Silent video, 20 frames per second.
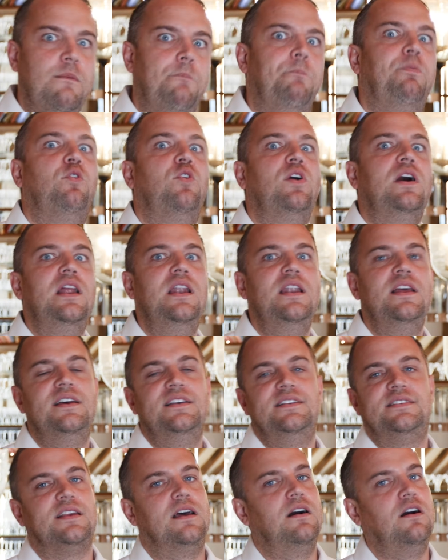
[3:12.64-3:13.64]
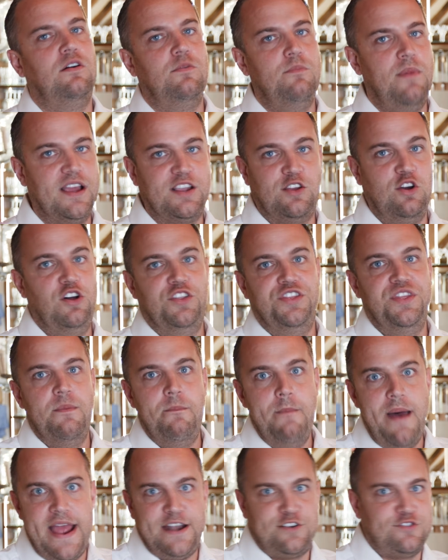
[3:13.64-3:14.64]
the boilers, oh my God, the
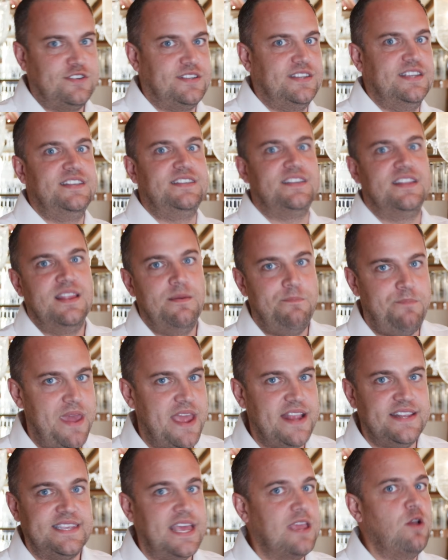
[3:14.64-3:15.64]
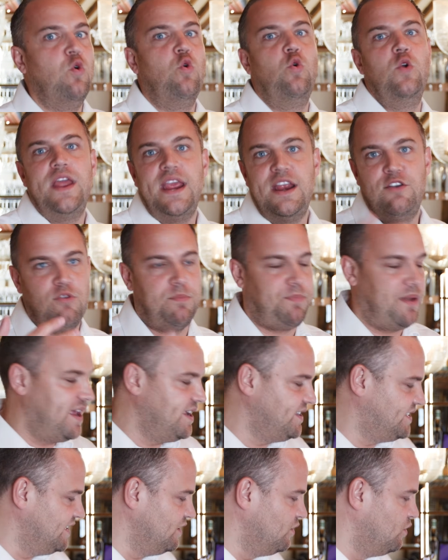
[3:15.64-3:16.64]
mattresses and the beds, they all need
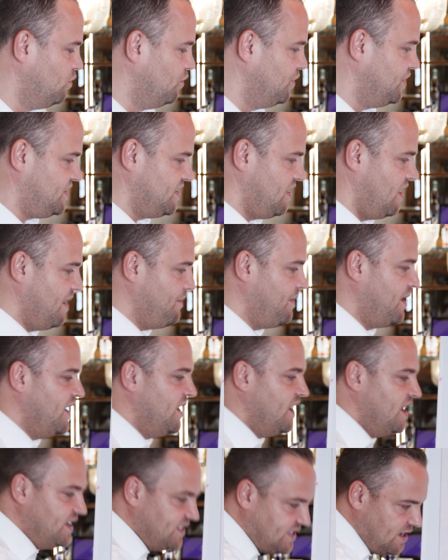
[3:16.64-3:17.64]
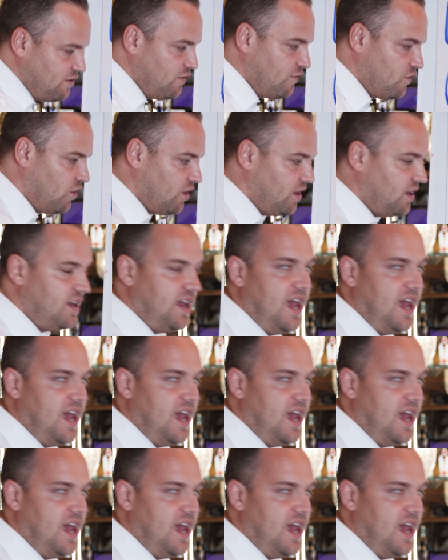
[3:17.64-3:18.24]
replacing all the time. So you've got